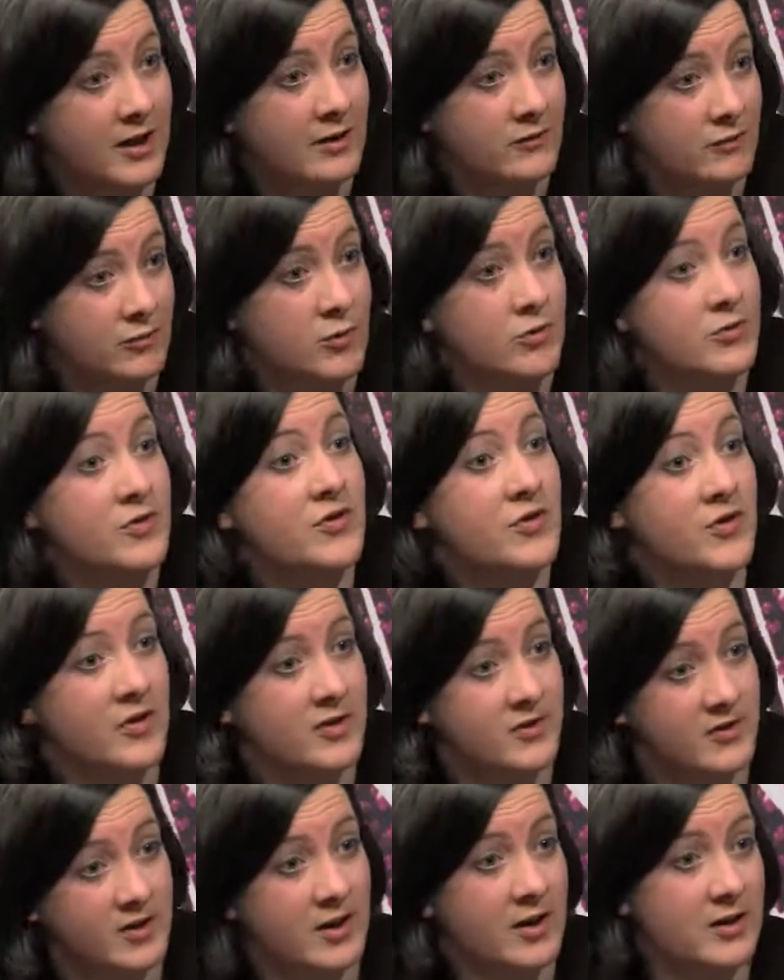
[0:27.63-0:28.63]
roles
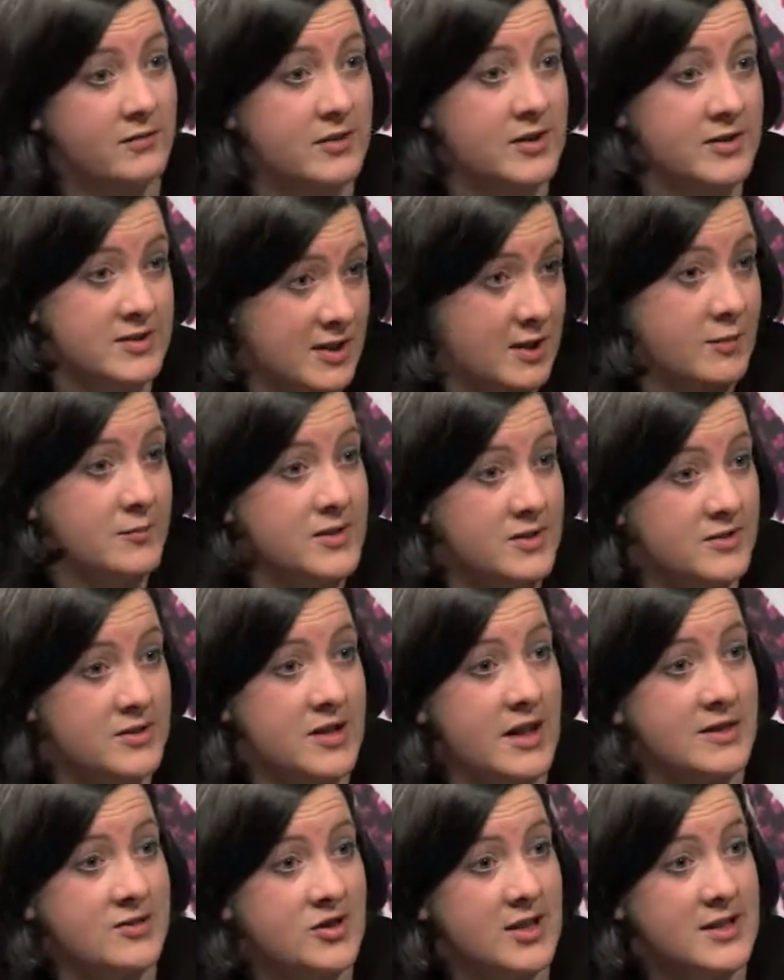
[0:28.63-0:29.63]
that
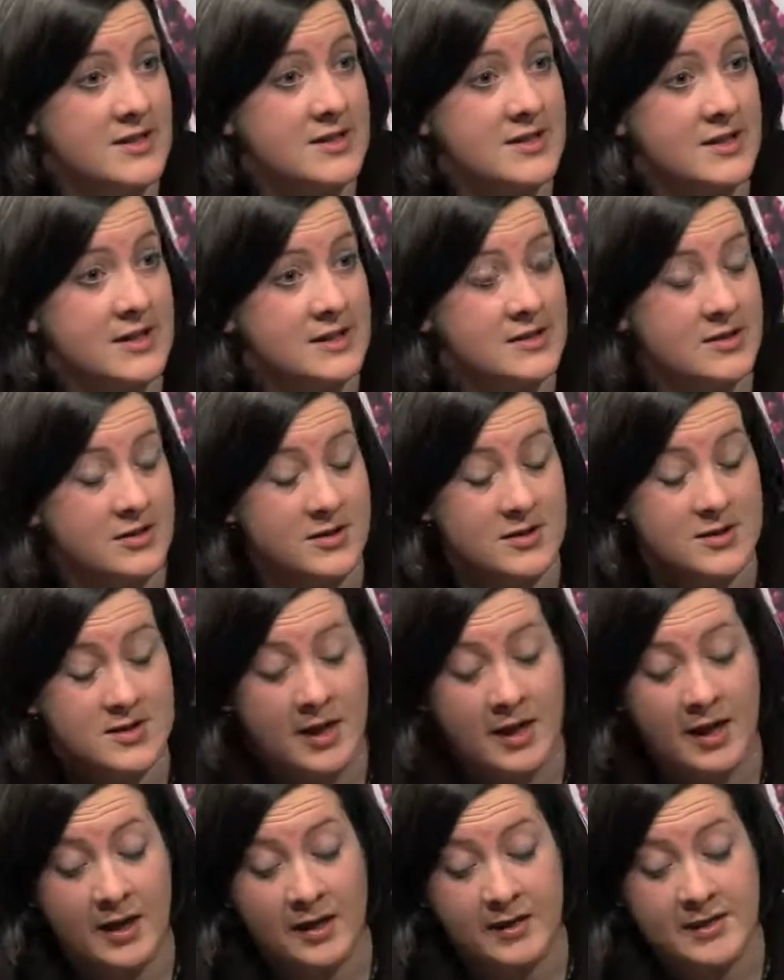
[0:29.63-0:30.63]
interpreters and translators
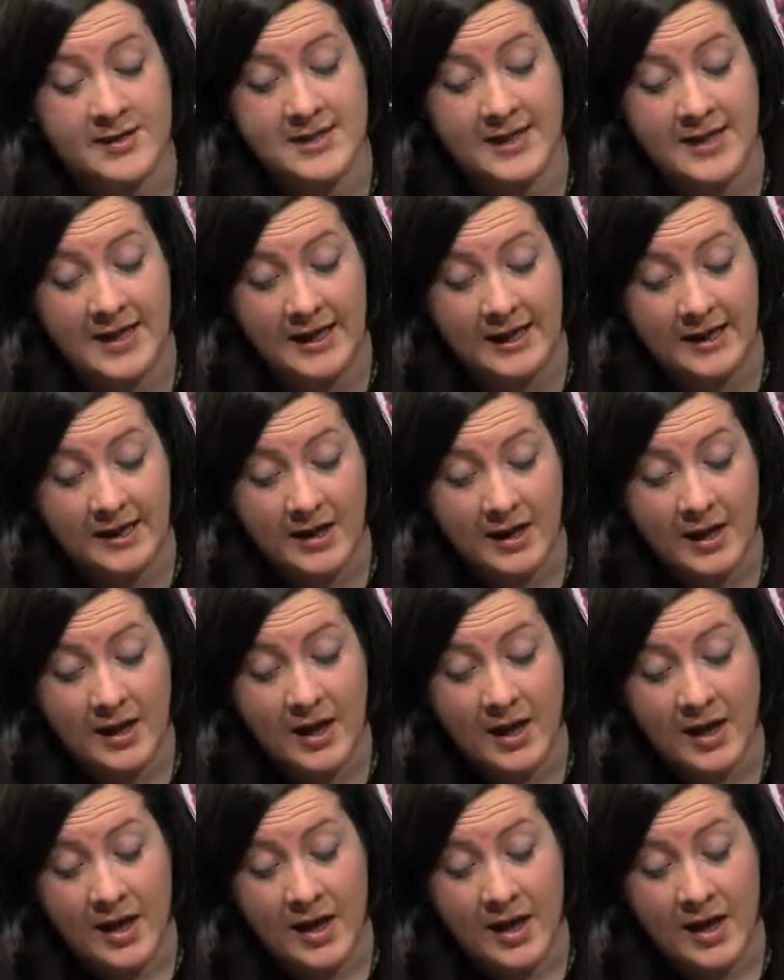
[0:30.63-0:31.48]
take.